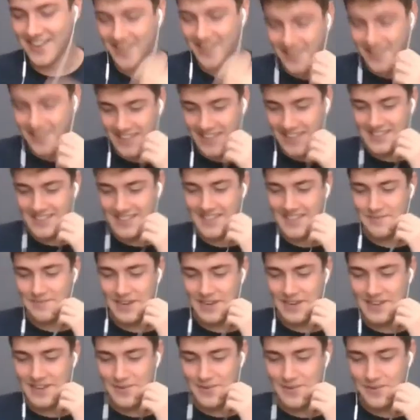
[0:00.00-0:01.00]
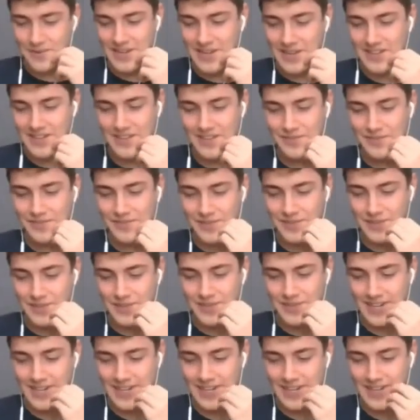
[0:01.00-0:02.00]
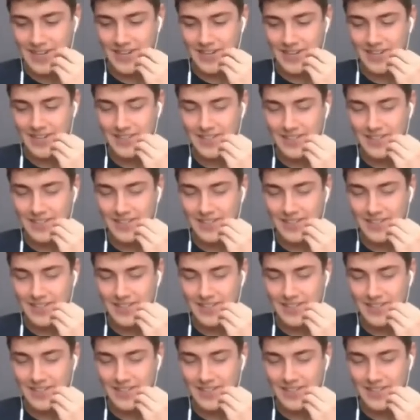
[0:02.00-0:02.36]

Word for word: on that same night, we interviewed. Uh,